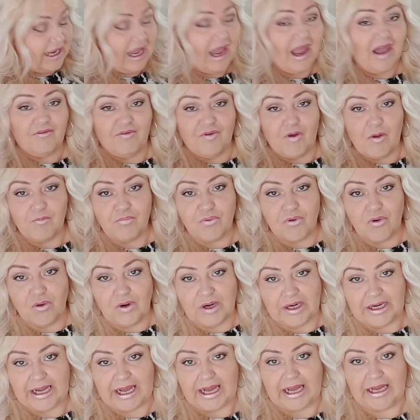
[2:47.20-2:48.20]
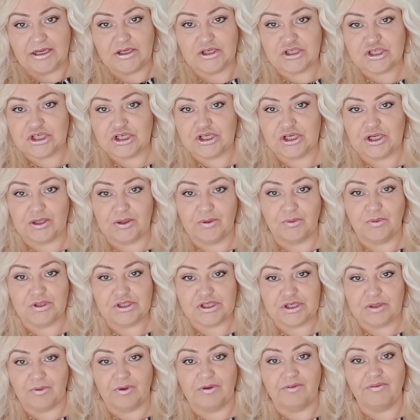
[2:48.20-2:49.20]
have broken into
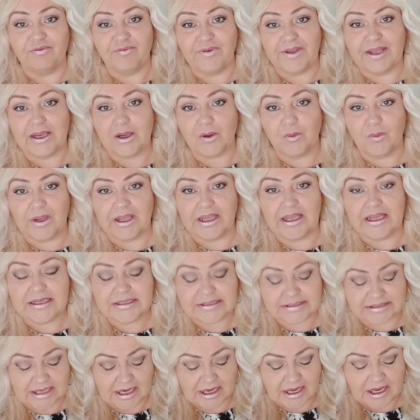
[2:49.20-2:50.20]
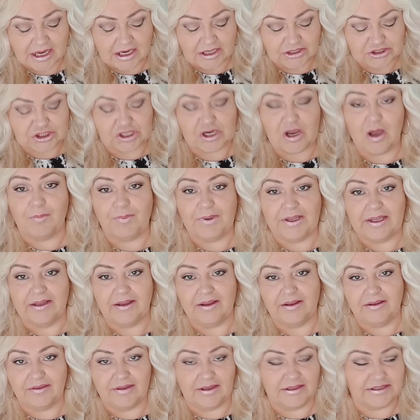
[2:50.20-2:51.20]
doing takeaways to copy
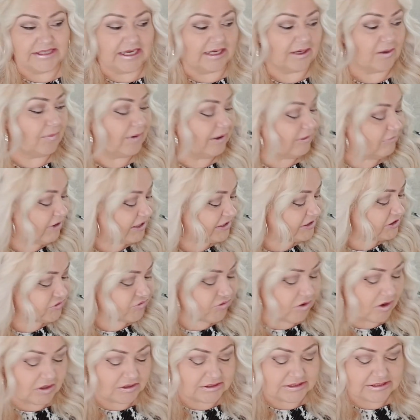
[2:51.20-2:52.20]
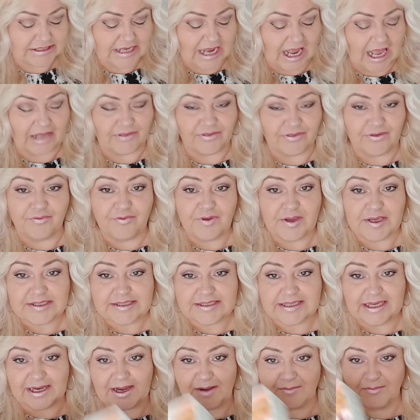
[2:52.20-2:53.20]
the takeaway restaurants, and the first
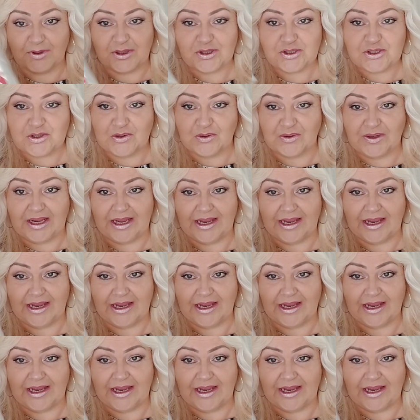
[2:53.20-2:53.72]
thing I'm going to show you